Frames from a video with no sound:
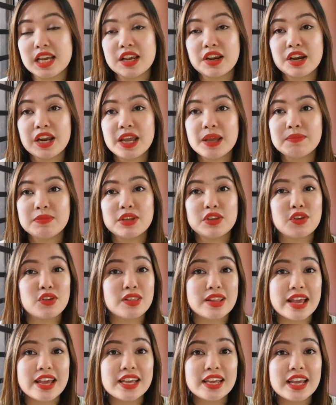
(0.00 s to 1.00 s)
Cream. Did you
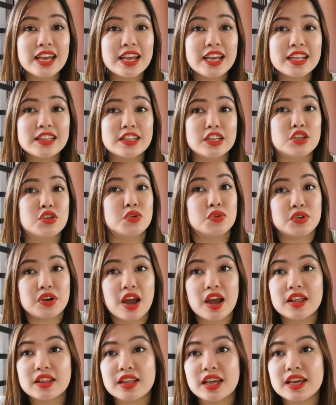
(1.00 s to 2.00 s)
like it? Did you
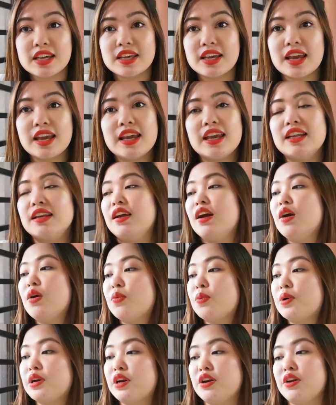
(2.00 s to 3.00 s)
not like it?
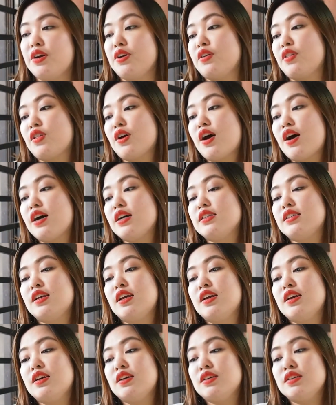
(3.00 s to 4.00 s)
What are your thoughts?
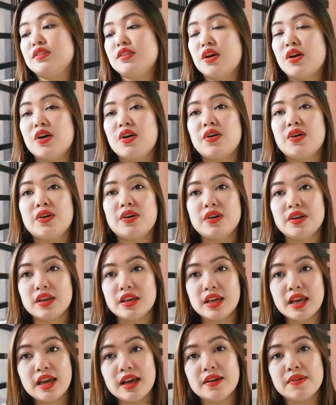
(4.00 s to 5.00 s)
So
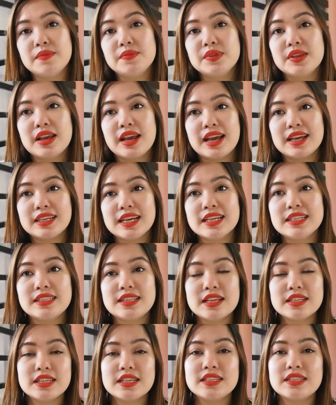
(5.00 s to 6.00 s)
yeah, I guess
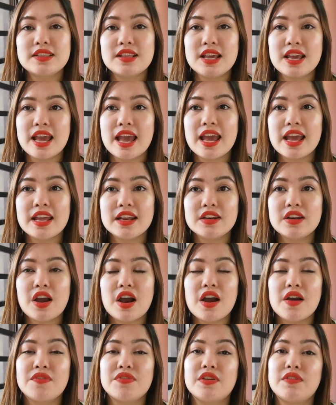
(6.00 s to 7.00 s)
this is the end
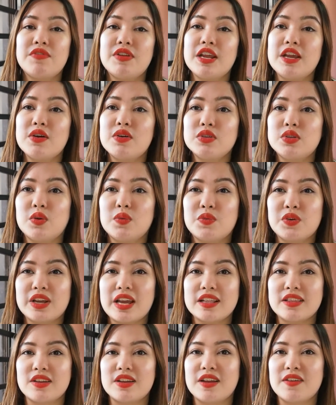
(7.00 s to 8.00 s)
of the video. Don't
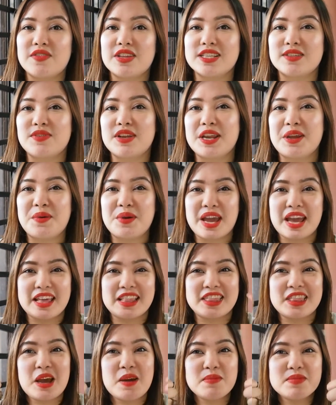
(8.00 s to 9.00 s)
forget to give this video a
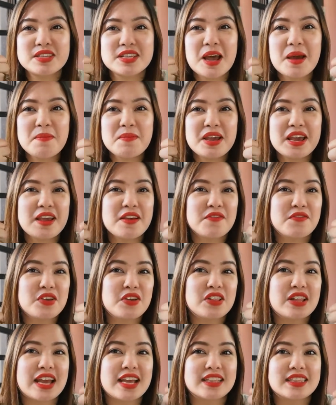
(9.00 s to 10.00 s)
thumbs up if you
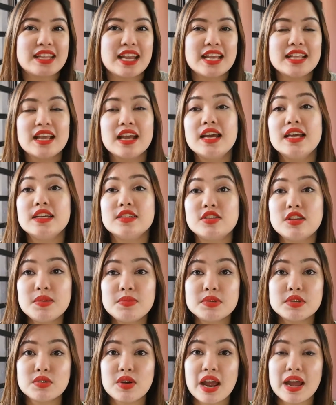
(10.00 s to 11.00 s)
liked it.
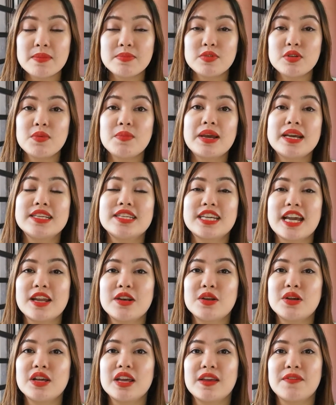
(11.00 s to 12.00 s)
Subscribe to my
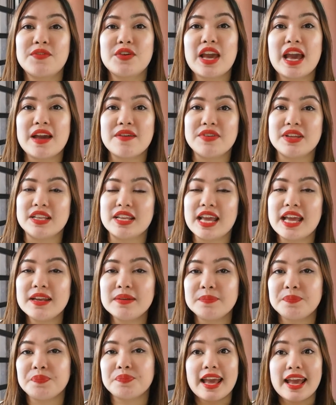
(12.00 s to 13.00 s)
channel if you haven't yet.
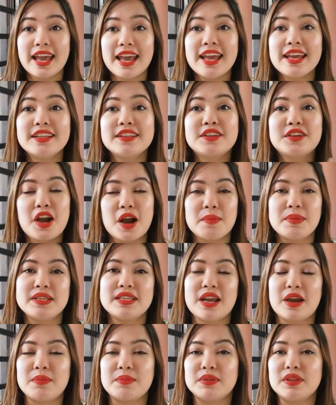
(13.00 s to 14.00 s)
And comment
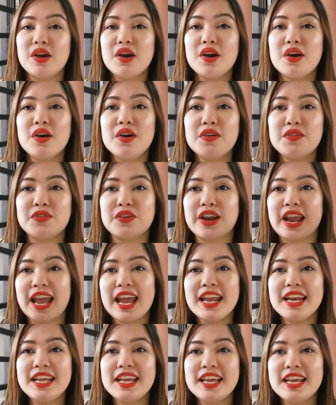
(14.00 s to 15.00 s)
down below for
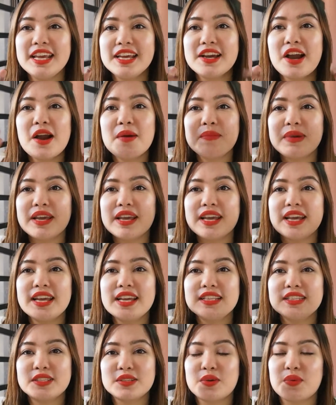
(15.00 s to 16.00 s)
any
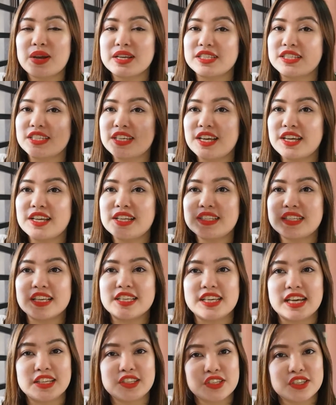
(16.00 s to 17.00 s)
comments, questions,
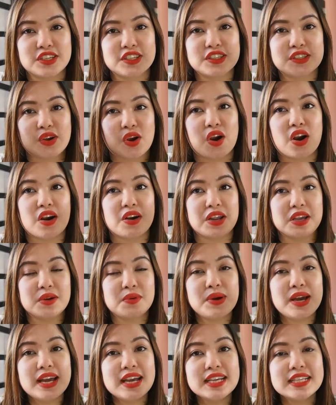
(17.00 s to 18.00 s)
suggestions, or
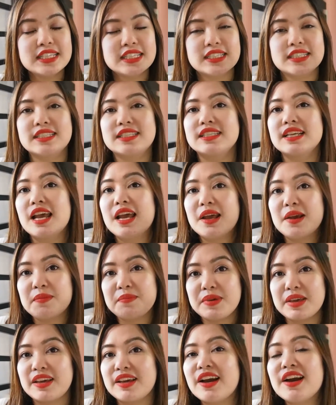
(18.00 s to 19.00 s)
requests,
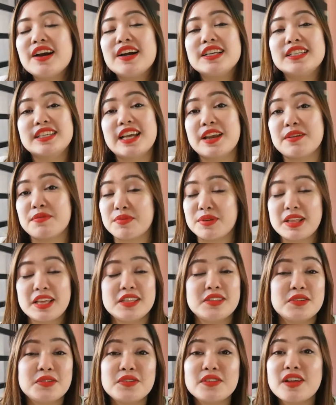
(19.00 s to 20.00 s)
because I really
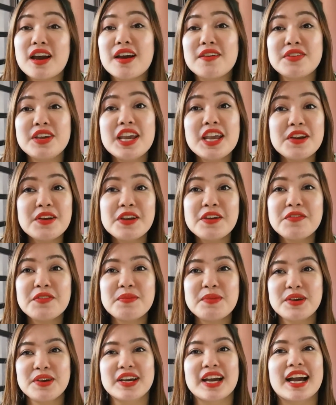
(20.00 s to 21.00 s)
do love hearing from
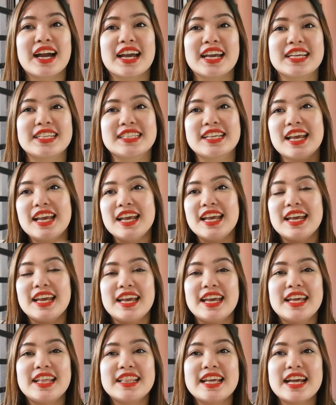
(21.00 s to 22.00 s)
you guys.
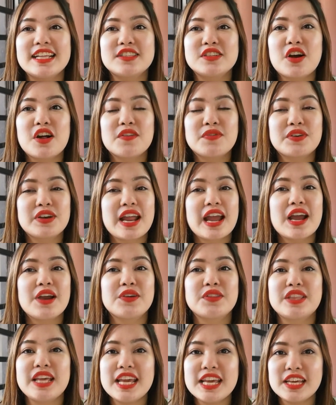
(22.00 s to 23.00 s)
And that's all for now.
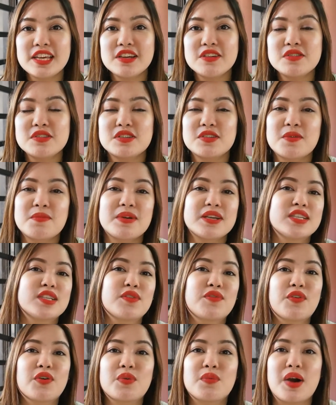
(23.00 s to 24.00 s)
Thank you so much
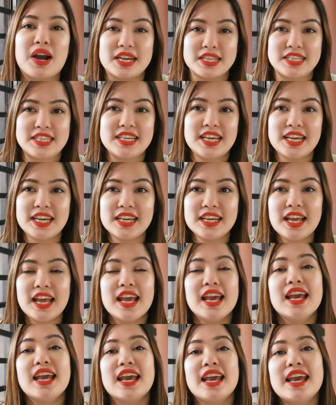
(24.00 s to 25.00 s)
for watching,
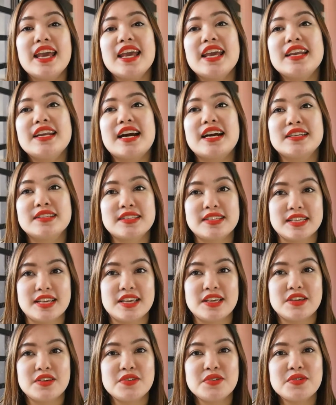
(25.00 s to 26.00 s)
and I'll see
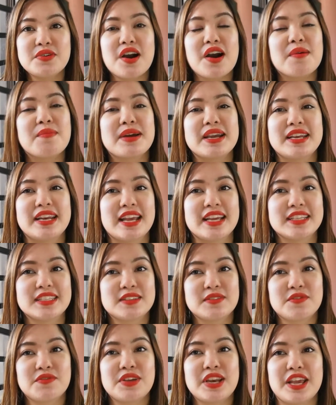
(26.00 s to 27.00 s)
you on my next
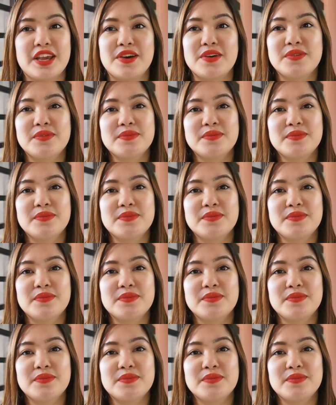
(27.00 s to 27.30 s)
video.